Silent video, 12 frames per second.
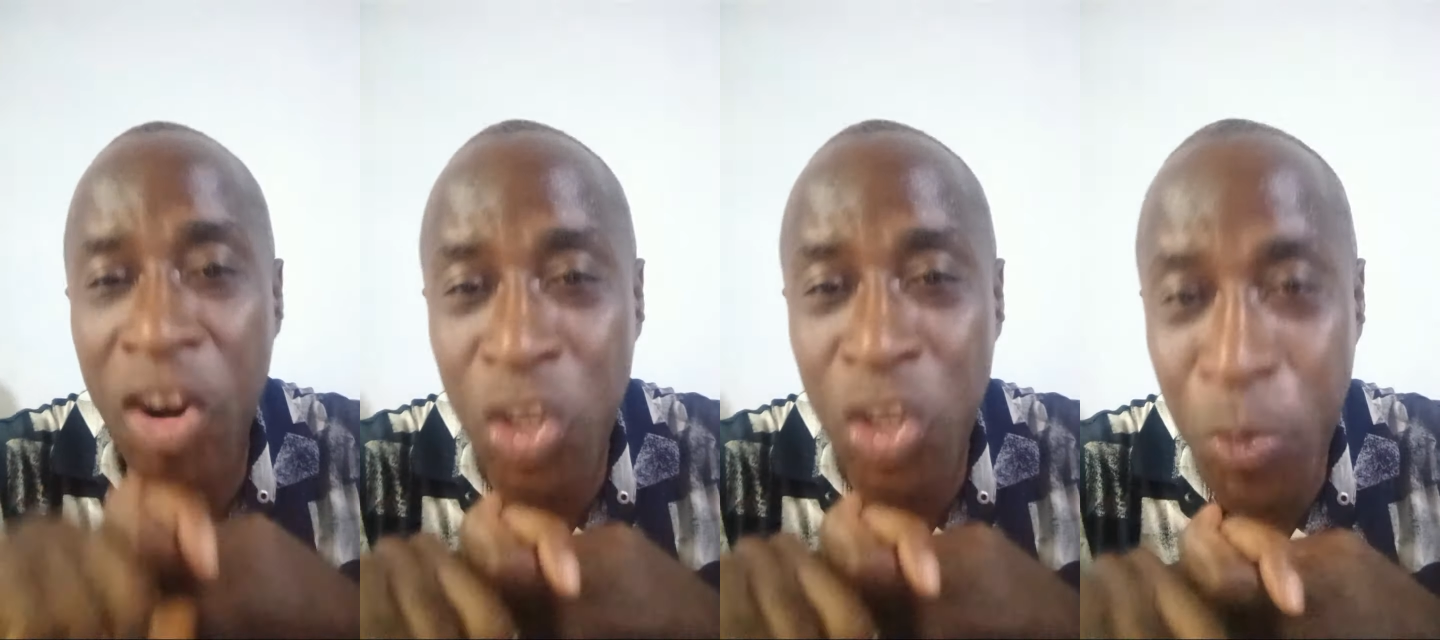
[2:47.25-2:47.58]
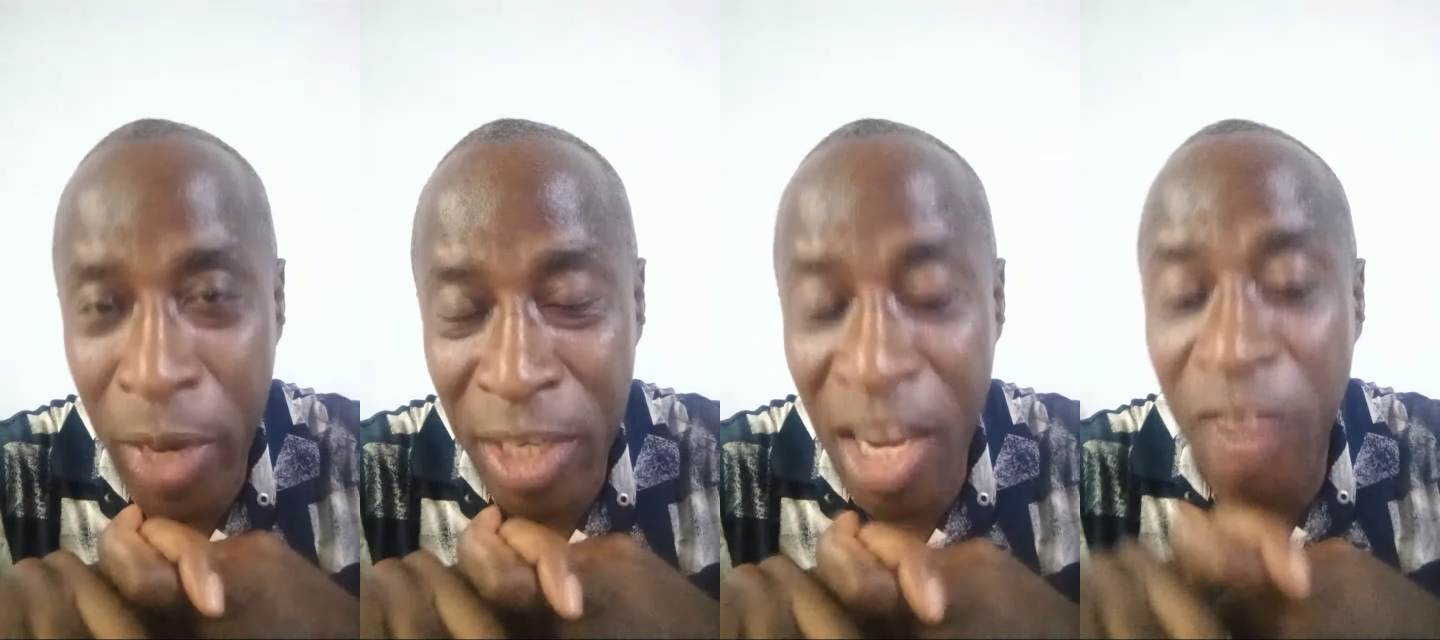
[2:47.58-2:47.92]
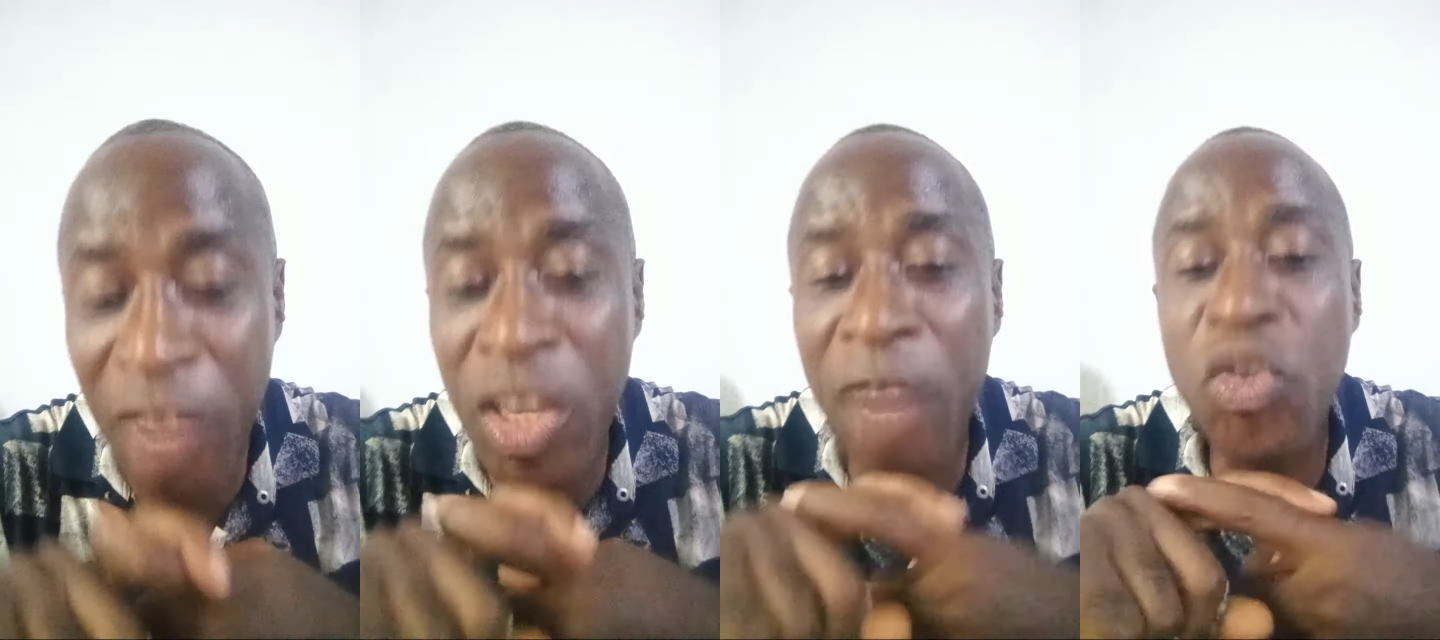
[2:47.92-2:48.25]
husband. You
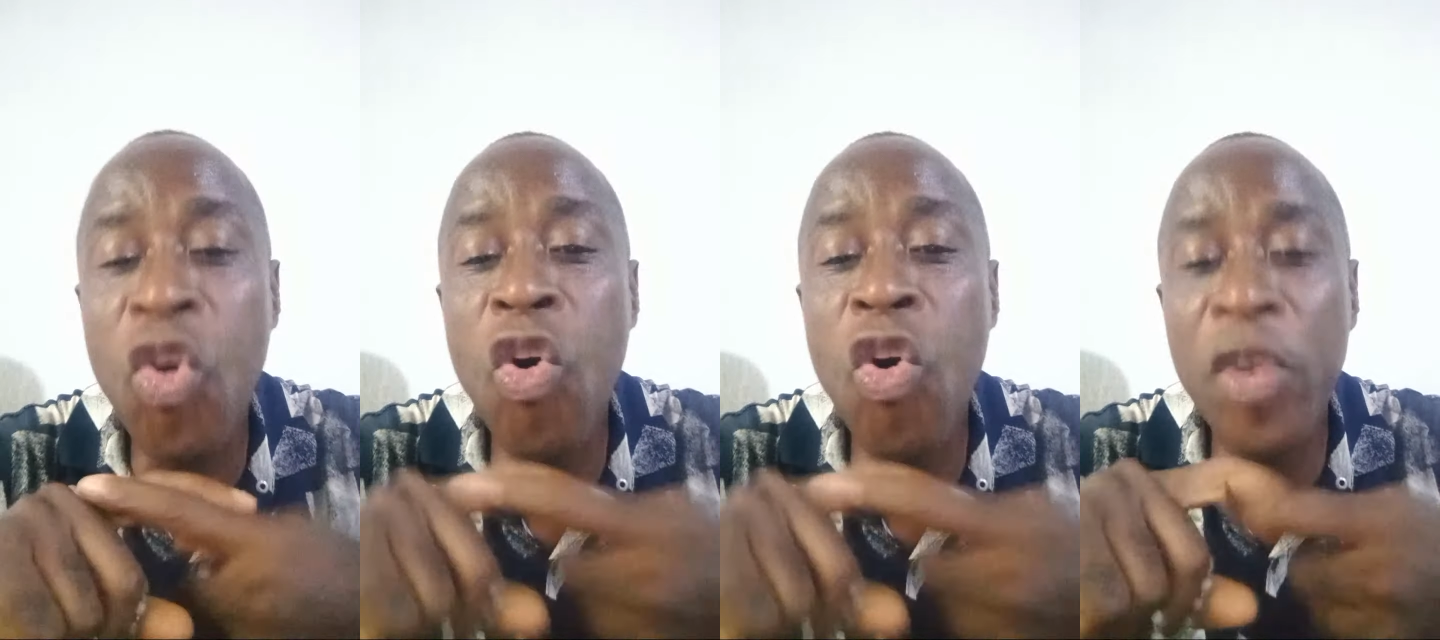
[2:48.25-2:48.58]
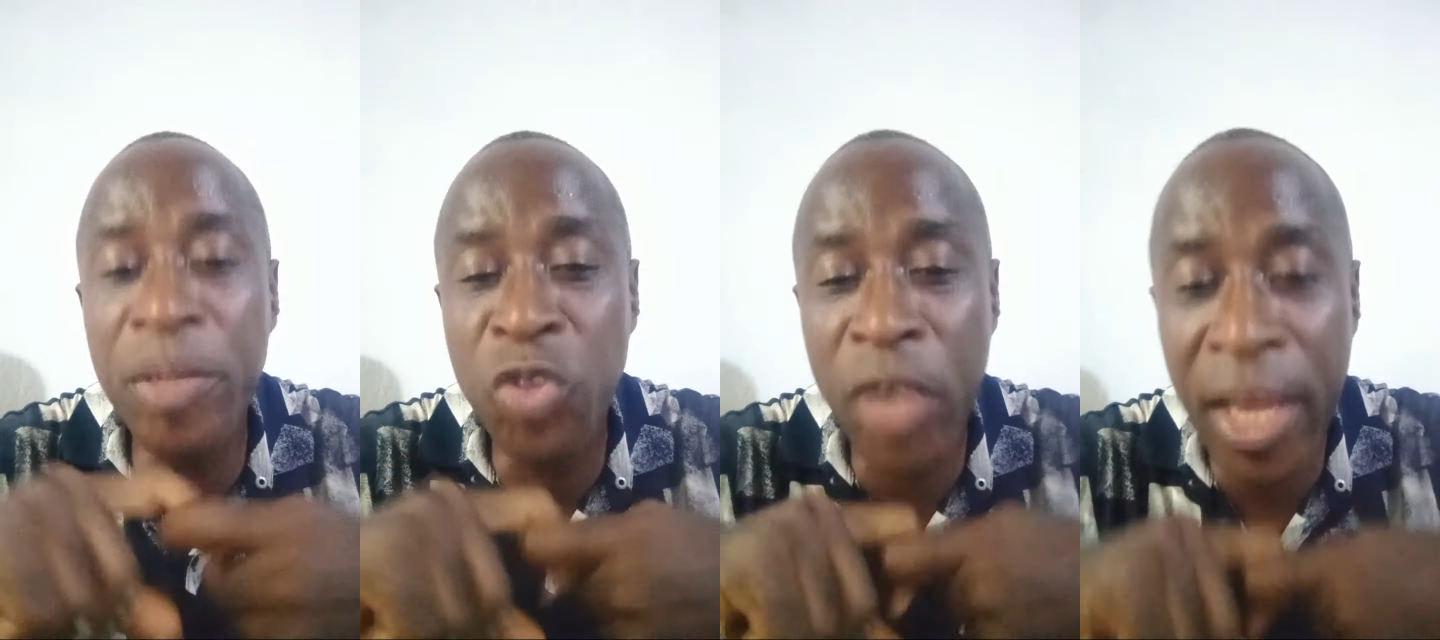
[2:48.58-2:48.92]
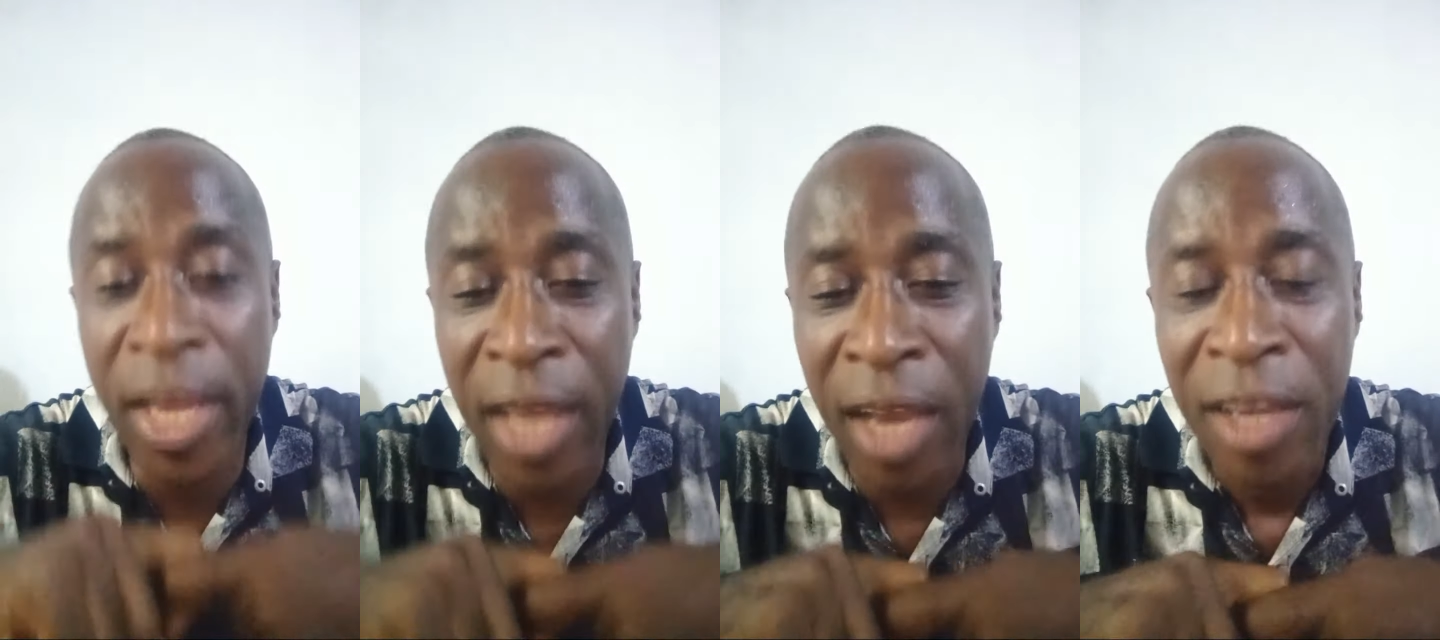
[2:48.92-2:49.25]
have to hold him
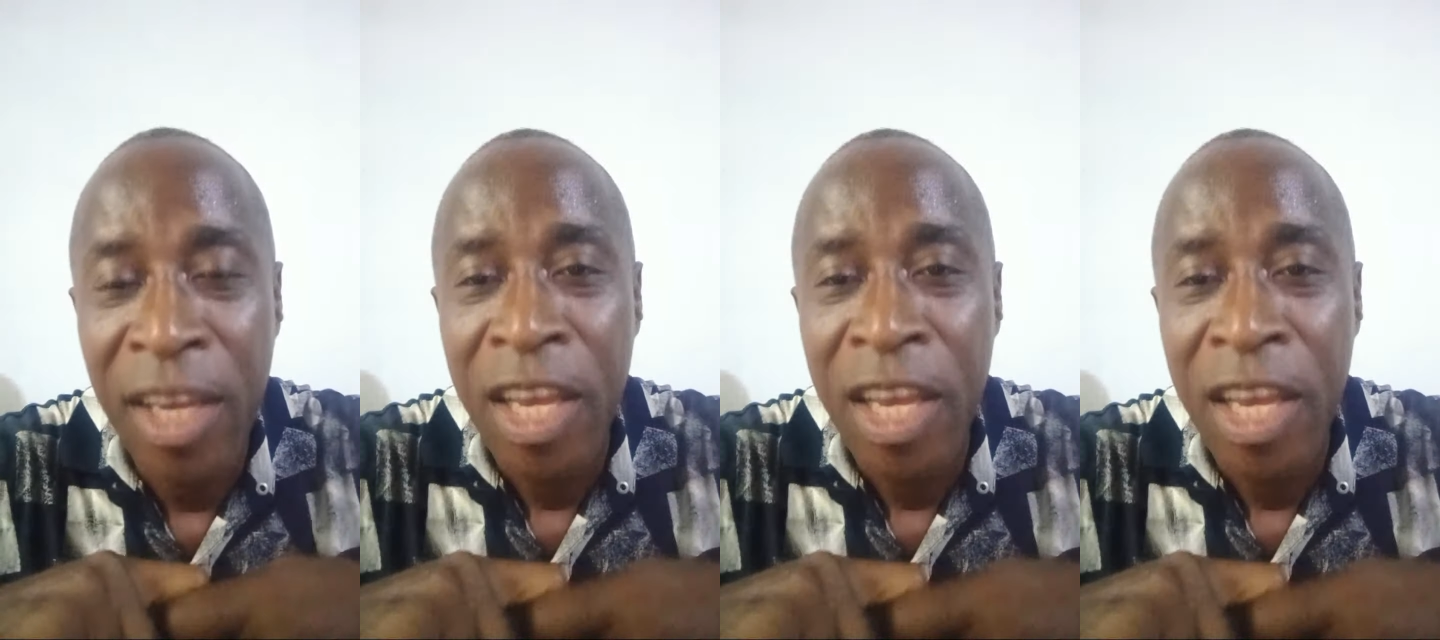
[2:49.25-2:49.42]
together.